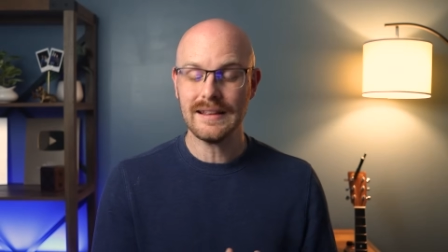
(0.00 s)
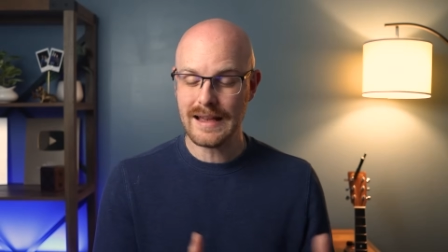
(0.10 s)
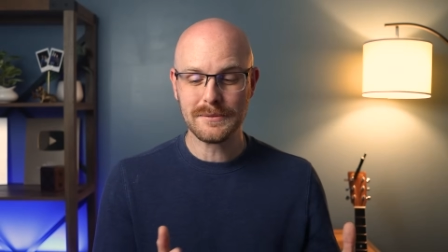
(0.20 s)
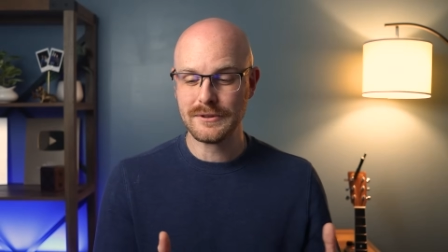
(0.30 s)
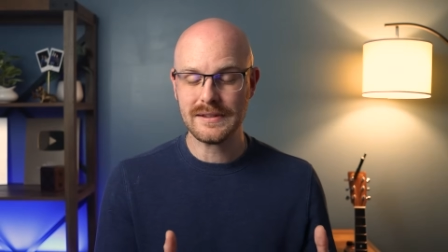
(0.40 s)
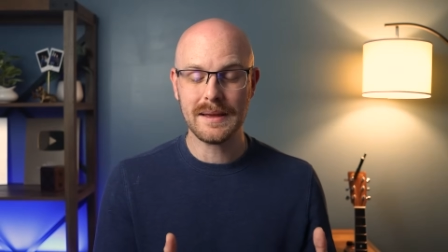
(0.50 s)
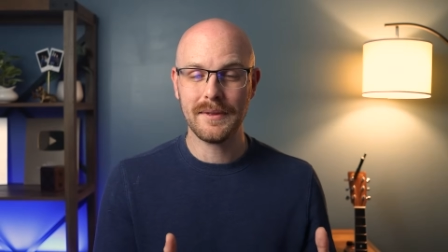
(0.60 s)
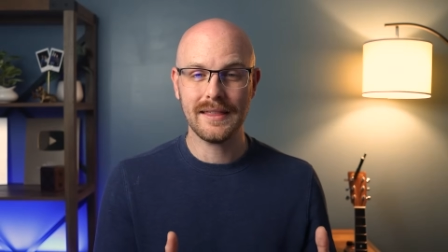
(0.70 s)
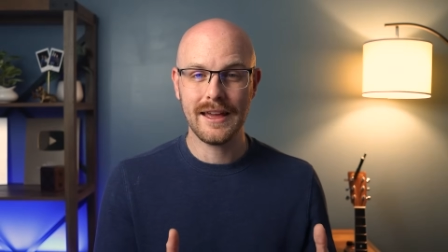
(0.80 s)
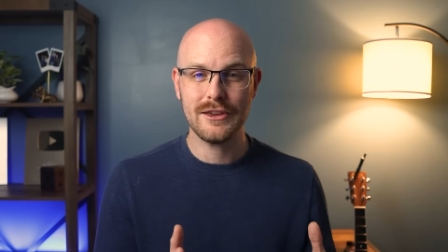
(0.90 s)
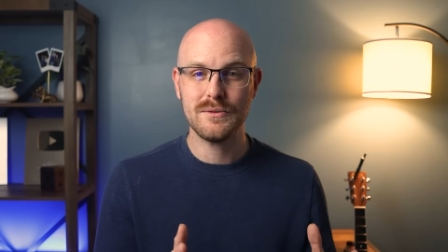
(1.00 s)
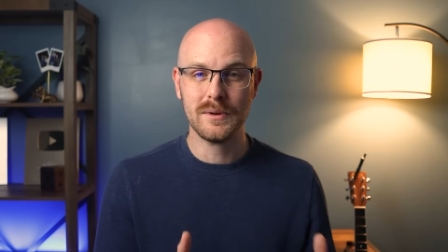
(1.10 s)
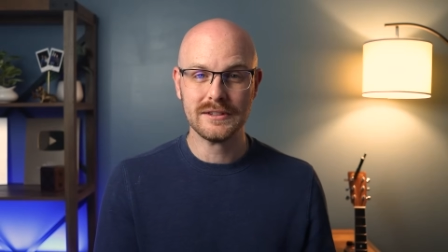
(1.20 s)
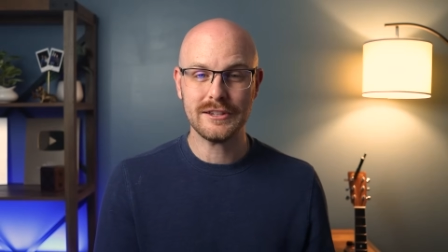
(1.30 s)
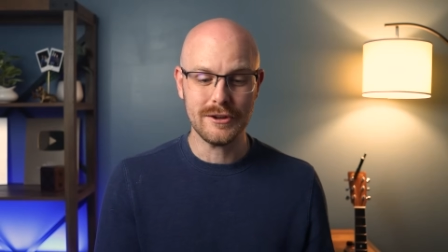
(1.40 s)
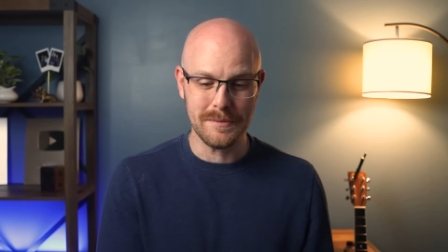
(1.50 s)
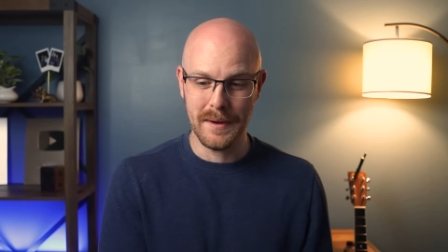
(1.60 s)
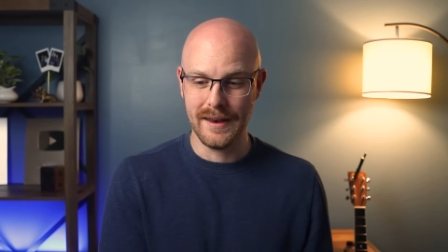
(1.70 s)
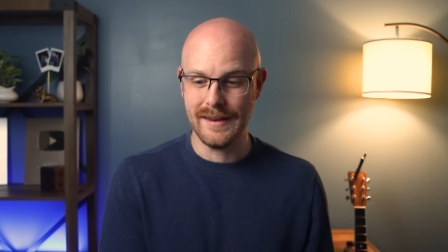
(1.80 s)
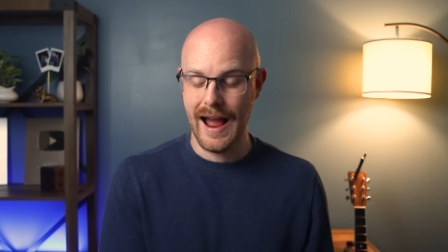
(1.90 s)
That's absolutely something that you will do,
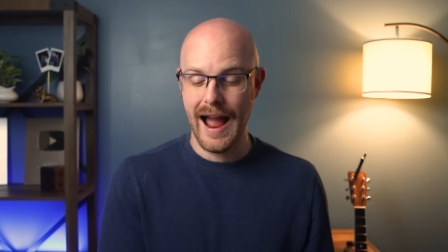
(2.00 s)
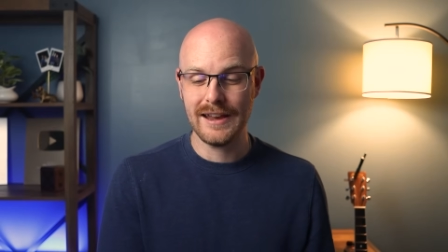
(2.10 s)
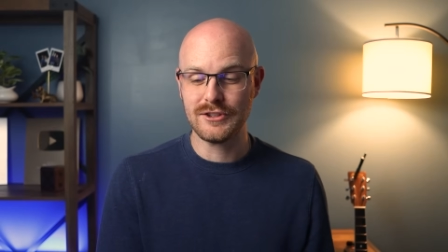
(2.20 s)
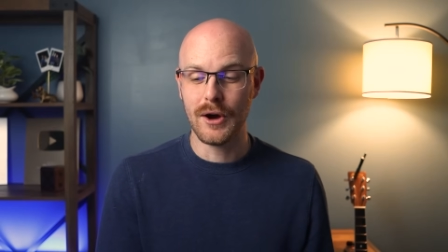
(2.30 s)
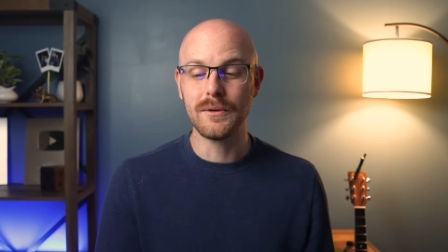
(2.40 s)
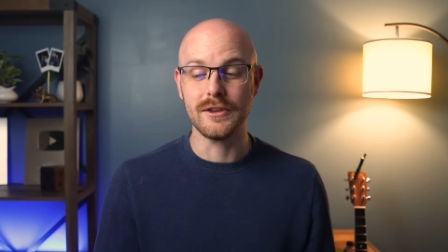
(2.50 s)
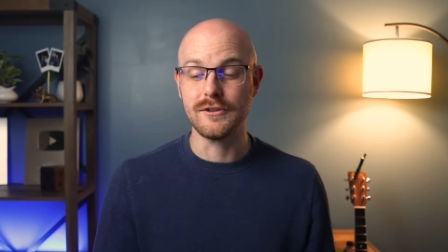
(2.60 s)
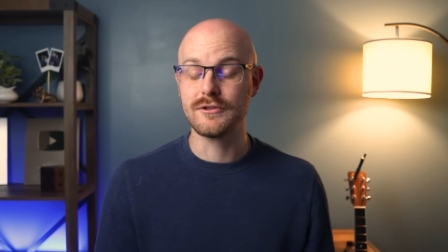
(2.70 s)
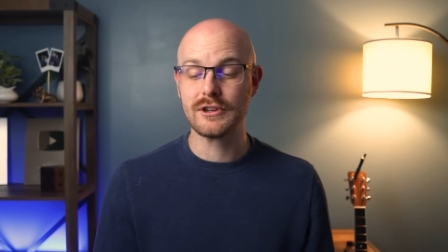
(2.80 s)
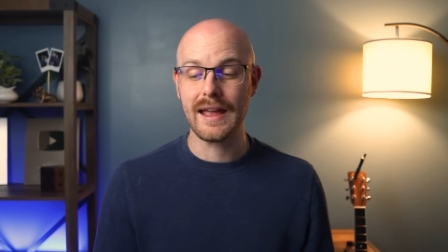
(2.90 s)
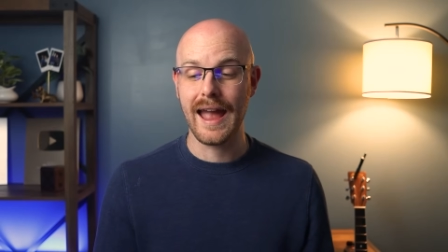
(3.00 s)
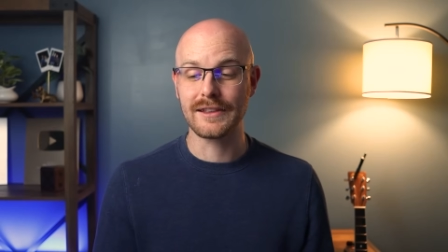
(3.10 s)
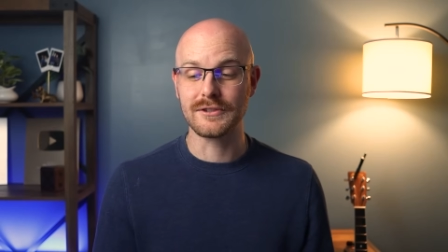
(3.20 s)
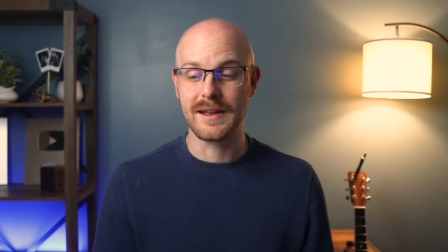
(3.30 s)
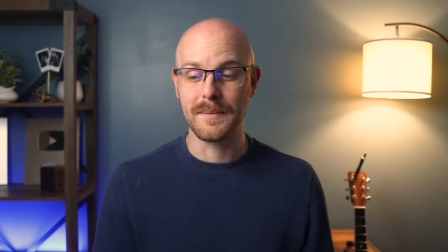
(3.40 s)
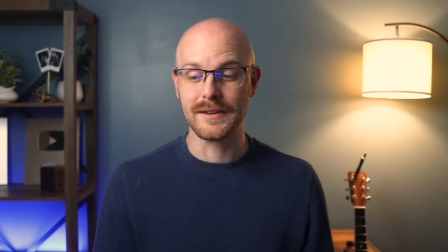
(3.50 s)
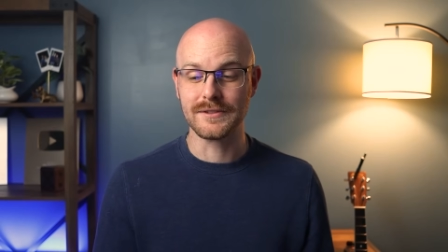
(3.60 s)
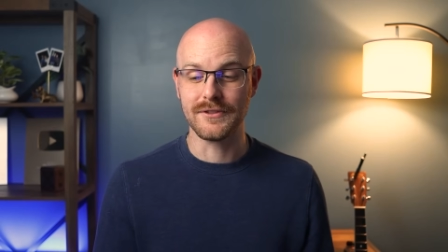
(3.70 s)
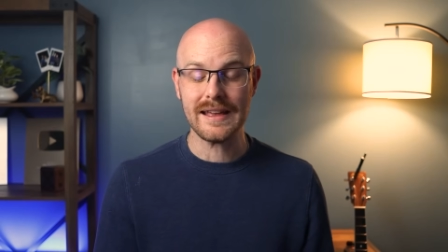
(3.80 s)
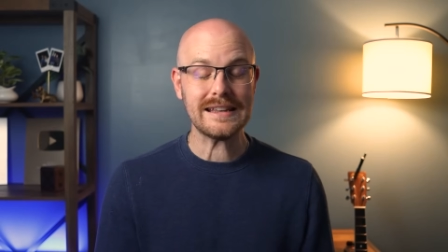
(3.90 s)
but I don't usually answer
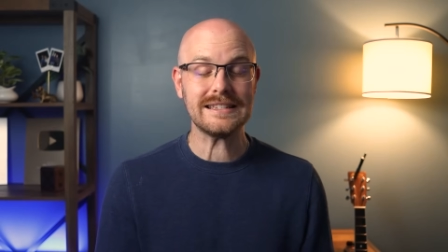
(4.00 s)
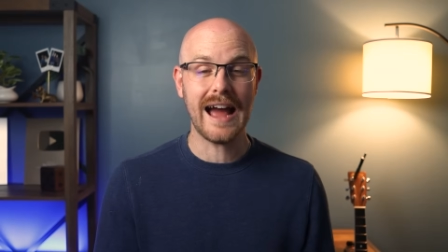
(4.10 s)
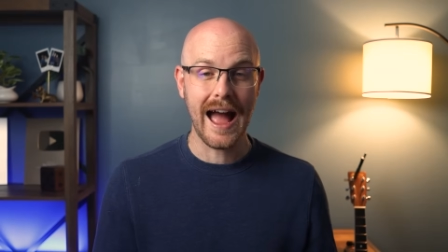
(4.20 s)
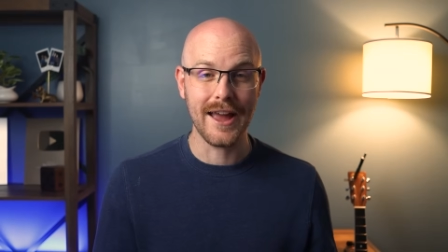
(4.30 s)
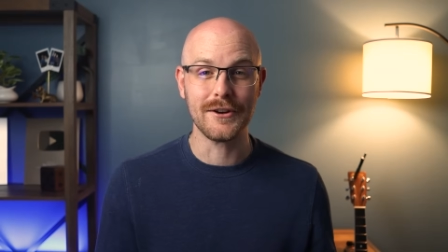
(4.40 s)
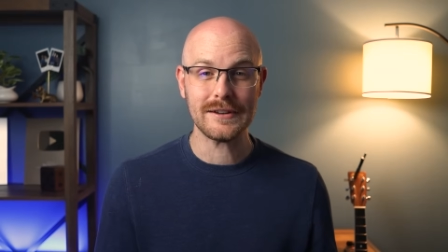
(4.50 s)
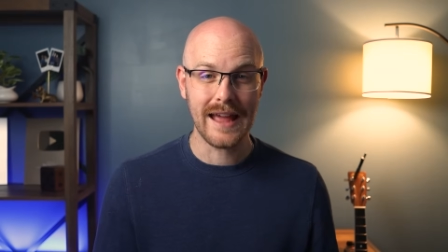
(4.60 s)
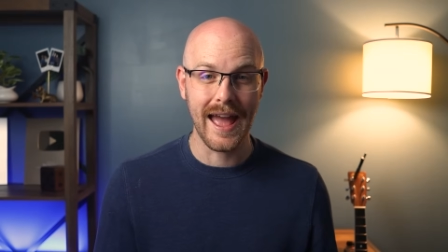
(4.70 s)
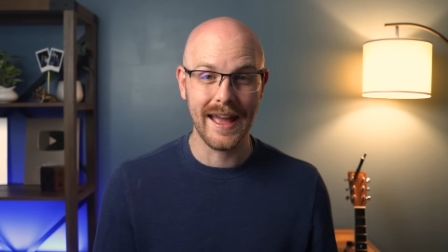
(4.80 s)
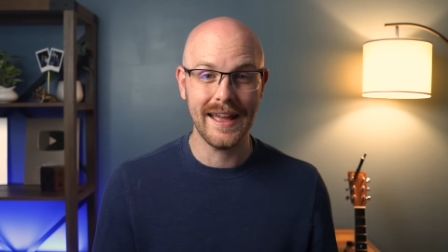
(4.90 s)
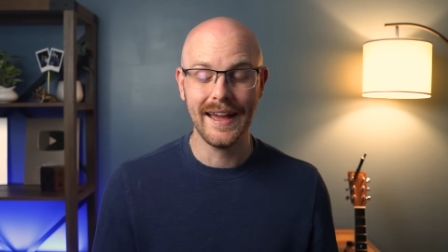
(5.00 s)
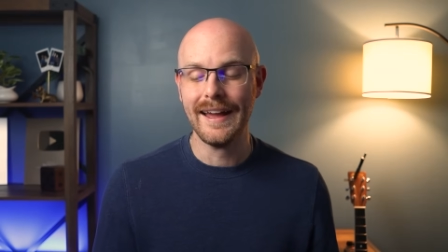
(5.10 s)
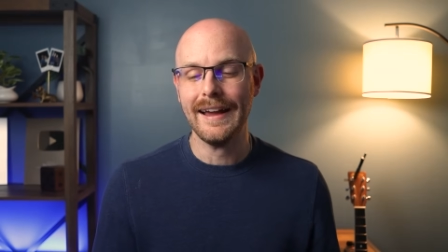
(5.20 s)
emails for the entire day.